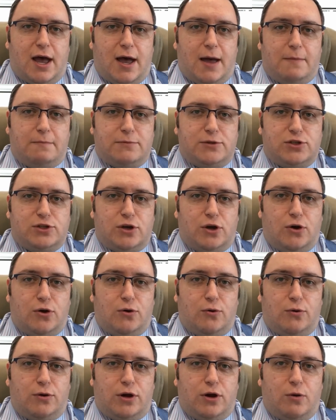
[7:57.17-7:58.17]

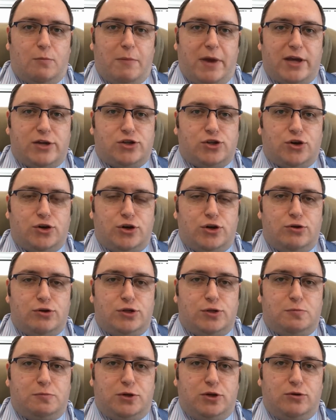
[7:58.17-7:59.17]
So make sure
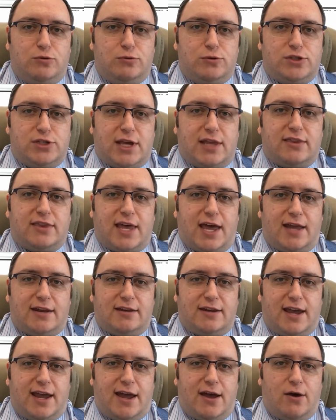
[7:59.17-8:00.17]
you set
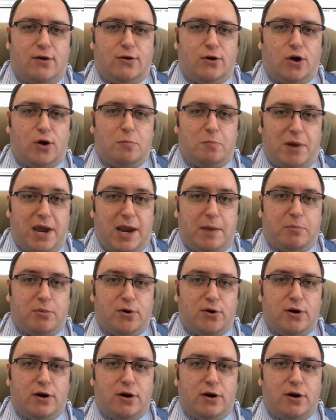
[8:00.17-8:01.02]
that down on paper